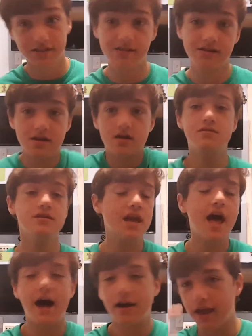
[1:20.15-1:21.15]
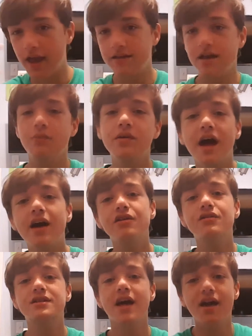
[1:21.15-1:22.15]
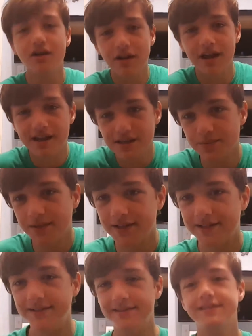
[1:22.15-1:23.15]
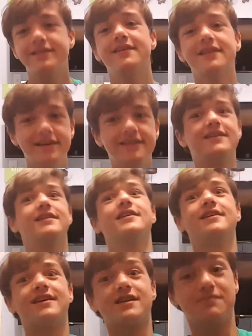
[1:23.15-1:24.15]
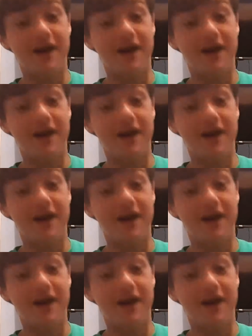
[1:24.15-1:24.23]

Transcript: you know, yeah, okay, tell me how your Saturday has been. Because